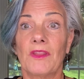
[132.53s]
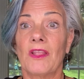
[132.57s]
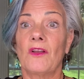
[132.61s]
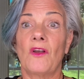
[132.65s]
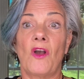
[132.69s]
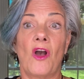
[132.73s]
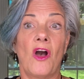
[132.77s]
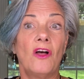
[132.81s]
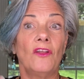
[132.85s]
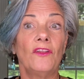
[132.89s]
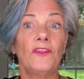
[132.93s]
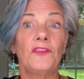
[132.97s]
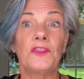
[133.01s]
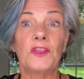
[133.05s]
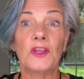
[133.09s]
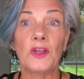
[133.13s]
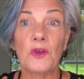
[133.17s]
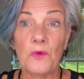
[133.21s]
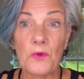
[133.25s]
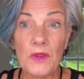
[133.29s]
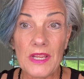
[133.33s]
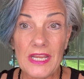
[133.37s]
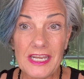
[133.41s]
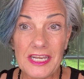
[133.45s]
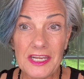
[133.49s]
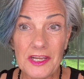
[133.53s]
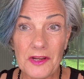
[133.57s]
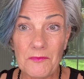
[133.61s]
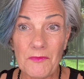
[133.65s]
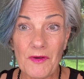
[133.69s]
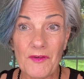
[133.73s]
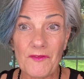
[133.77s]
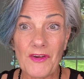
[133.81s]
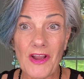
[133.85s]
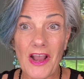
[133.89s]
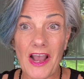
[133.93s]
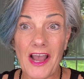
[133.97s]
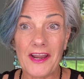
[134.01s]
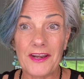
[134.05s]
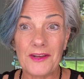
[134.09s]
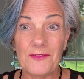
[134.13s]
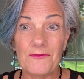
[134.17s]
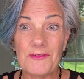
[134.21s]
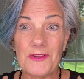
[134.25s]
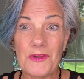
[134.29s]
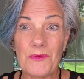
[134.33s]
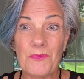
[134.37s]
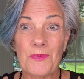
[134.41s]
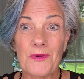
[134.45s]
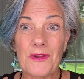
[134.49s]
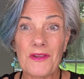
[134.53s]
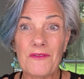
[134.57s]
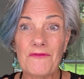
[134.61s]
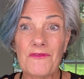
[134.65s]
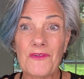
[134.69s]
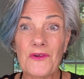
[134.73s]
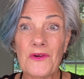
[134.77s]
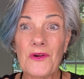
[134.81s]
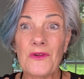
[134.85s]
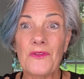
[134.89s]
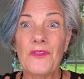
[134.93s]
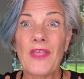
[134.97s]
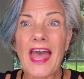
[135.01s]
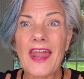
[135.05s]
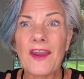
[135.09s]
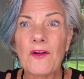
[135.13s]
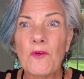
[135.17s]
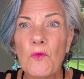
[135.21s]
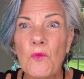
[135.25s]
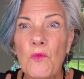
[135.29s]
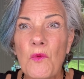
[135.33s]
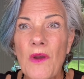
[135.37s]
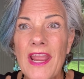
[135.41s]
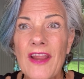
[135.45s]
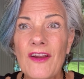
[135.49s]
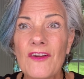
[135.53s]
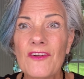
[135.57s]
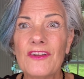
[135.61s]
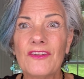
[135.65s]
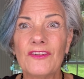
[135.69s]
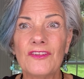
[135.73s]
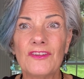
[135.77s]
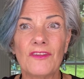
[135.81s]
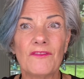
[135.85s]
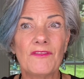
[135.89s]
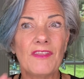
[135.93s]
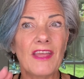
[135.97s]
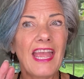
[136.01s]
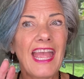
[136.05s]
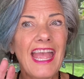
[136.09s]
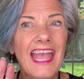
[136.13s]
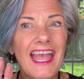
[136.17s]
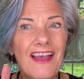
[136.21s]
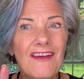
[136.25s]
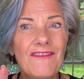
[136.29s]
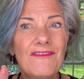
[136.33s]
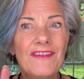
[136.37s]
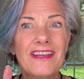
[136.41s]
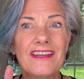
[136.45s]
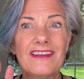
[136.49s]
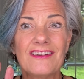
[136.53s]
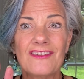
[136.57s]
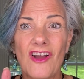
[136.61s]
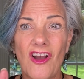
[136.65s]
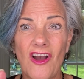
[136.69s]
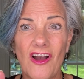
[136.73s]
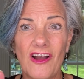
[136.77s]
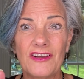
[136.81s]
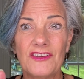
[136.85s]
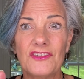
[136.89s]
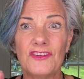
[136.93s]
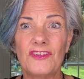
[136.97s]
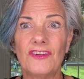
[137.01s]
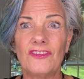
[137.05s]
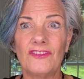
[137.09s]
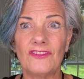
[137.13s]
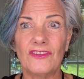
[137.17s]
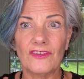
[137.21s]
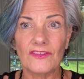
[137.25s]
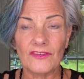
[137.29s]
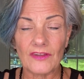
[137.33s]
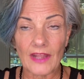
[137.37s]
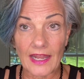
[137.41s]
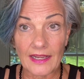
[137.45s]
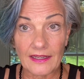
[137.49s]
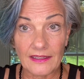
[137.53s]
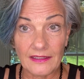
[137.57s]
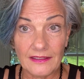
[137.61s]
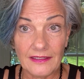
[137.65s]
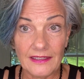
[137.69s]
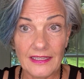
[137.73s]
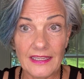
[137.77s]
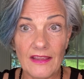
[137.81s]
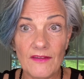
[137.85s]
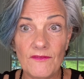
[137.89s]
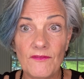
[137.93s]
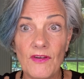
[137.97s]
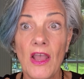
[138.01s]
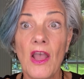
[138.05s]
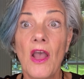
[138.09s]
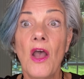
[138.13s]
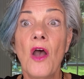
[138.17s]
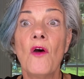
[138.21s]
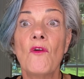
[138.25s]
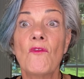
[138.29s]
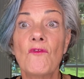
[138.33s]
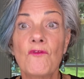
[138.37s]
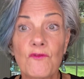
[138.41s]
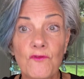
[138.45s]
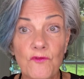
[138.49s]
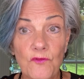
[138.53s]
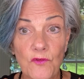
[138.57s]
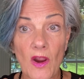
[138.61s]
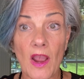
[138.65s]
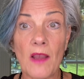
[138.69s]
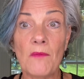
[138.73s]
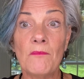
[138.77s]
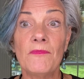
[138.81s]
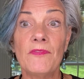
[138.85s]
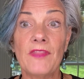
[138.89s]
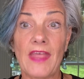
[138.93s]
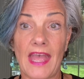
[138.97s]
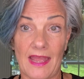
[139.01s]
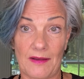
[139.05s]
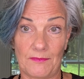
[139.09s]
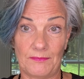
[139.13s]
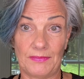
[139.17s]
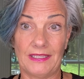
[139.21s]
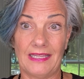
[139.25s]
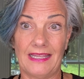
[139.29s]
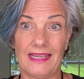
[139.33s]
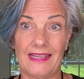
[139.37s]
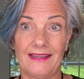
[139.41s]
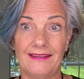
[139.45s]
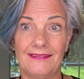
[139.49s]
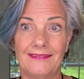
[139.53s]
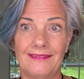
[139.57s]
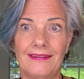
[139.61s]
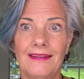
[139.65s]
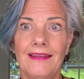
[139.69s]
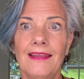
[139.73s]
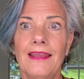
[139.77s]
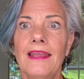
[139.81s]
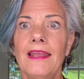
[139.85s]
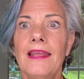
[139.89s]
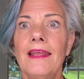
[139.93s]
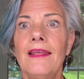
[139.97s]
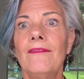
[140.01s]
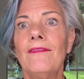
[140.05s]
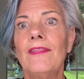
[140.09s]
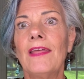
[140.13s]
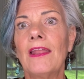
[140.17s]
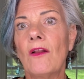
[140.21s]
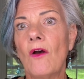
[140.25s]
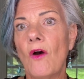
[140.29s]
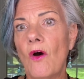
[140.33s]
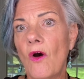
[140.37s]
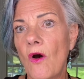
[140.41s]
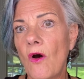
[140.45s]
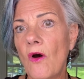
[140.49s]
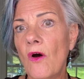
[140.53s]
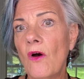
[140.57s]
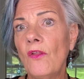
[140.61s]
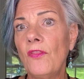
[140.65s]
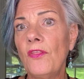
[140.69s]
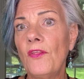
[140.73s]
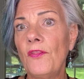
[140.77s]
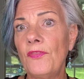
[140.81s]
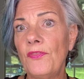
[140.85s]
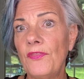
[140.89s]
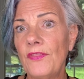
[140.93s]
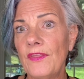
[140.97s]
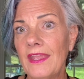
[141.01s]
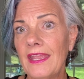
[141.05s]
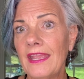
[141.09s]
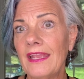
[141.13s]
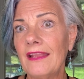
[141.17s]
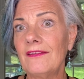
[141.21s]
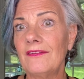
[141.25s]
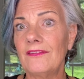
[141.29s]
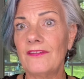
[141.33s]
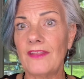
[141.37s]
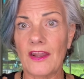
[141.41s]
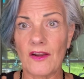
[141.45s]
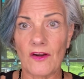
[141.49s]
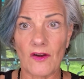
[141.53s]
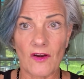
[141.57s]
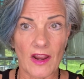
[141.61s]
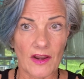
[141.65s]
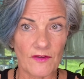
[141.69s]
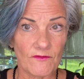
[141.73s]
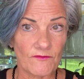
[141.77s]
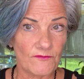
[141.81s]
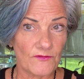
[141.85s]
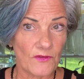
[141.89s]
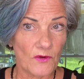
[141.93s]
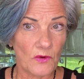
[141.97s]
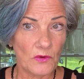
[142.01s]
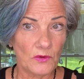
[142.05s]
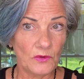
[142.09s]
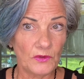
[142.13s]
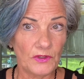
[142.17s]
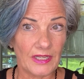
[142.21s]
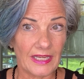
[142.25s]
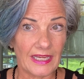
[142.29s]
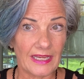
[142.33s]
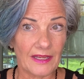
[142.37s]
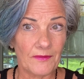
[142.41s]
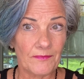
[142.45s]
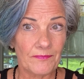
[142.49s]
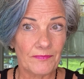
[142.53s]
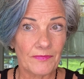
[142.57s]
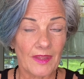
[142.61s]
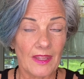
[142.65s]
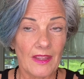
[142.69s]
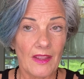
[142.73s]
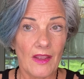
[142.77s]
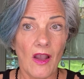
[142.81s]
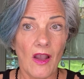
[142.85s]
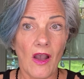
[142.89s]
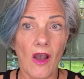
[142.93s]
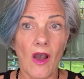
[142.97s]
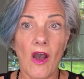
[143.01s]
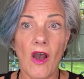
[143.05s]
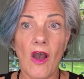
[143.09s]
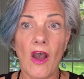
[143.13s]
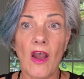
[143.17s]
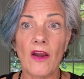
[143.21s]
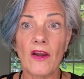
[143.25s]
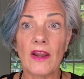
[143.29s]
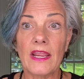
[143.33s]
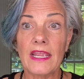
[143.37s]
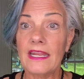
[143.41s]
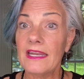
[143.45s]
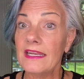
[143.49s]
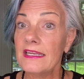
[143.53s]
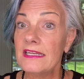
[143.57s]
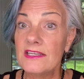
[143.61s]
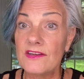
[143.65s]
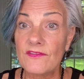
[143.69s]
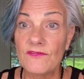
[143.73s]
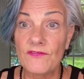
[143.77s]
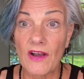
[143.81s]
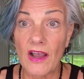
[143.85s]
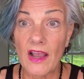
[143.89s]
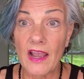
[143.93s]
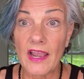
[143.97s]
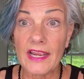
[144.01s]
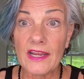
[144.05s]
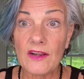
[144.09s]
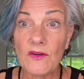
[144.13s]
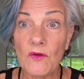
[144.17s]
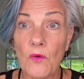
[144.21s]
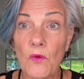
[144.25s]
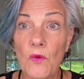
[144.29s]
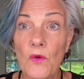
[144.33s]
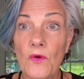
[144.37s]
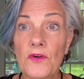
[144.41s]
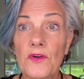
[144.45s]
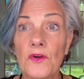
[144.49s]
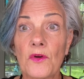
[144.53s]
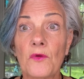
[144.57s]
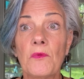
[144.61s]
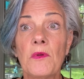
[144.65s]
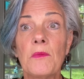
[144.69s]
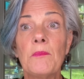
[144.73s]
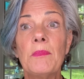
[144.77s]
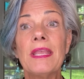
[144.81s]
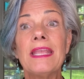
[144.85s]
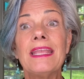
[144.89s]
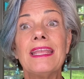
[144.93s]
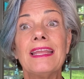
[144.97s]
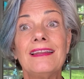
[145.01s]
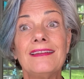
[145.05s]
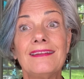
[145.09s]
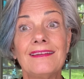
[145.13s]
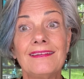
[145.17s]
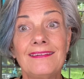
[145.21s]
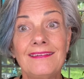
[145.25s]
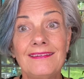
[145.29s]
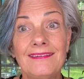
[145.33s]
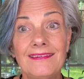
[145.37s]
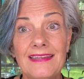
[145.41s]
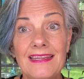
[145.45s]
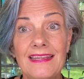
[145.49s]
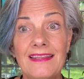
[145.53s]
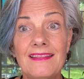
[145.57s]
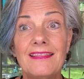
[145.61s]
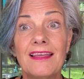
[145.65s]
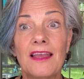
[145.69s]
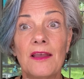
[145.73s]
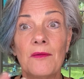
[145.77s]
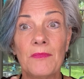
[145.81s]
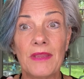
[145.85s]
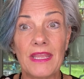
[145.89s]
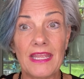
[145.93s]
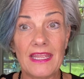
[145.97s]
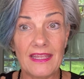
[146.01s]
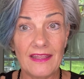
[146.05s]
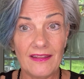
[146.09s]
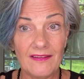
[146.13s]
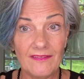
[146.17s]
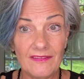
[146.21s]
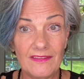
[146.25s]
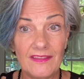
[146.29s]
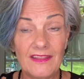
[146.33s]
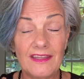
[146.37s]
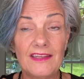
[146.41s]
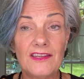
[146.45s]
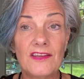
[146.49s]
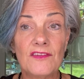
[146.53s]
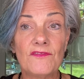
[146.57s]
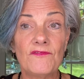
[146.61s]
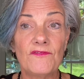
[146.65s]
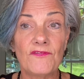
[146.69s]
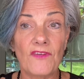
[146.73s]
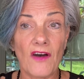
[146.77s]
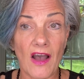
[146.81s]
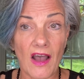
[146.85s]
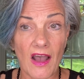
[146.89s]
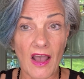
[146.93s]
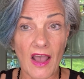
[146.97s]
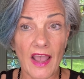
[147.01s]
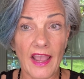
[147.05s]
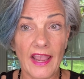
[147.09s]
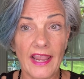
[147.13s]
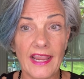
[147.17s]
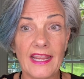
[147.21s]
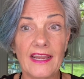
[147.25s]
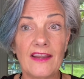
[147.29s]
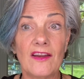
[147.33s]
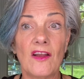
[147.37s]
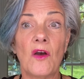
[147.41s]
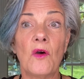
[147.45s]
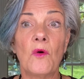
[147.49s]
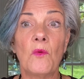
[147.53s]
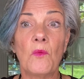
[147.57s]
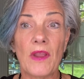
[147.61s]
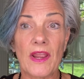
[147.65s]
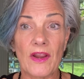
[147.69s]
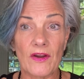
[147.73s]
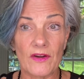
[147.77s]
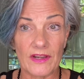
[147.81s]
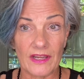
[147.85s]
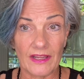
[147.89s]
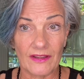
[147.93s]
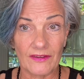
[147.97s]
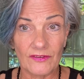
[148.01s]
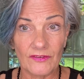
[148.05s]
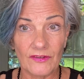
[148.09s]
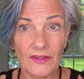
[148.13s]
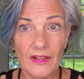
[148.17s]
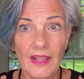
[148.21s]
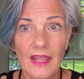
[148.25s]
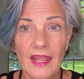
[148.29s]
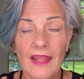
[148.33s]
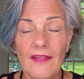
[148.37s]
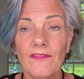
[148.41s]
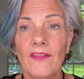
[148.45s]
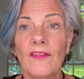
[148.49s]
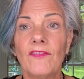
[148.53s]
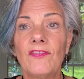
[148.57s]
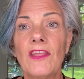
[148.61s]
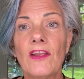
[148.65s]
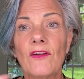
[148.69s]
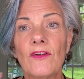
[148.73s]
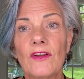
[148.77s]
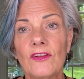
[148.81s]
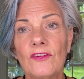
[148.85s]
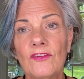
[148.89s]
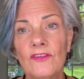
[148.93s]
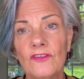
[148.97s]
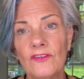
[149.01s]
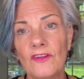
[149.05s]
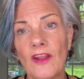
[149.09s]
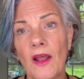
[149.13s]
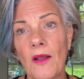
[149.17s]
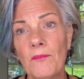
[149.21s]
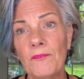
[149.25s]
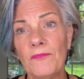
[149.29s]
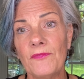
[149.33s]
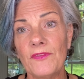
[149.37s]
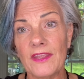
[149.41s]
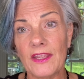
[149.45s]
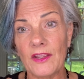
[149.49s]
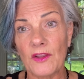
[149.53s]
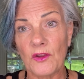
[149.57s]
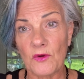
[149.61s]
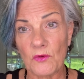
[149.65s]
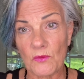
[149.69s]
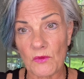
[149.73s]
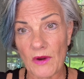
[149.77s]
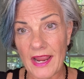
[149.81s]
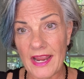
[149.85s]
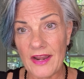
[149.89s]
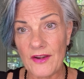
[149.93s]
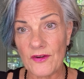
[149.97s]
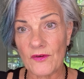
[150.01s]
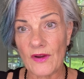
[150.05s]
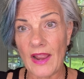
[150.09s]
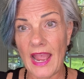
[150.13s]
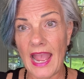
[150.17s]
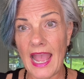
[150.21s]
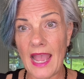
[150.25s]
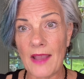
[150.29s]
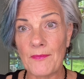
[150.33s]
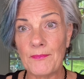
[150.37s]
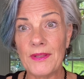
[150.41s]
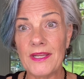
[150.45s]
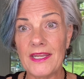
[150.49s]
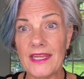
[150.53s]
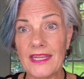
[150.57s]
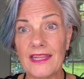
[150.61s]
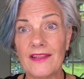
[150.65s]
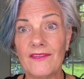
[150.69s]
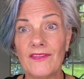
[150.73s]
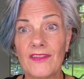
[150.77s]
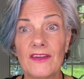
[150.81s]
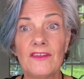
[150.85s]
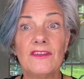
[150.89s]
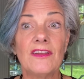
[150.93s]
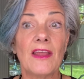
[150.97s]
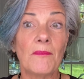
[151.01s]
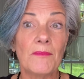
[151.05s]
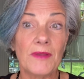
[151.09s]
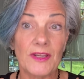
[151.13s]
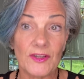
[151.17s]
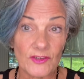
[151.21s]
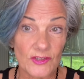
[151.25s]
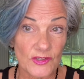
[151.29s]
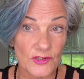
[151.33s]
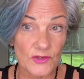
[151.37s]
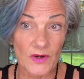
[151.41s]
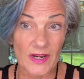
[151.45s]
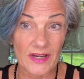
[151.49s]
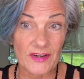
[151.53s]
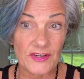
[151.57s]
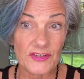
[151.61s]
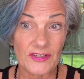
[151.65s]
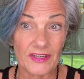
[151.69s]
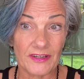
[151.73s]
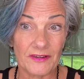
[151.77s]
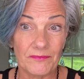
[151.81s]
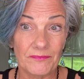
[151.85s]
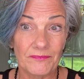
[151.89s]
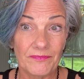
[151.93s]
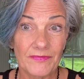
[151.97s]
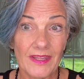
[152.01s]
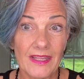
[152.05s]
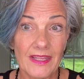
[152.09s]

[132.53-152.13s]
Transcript: call it the queendom of God if you prefer, that awareness of the heaven consciousness and live from that place, that all the things that are unfolding are in divine order. We begin to see them in the divine awareness that there is something greater happening in the demonstration.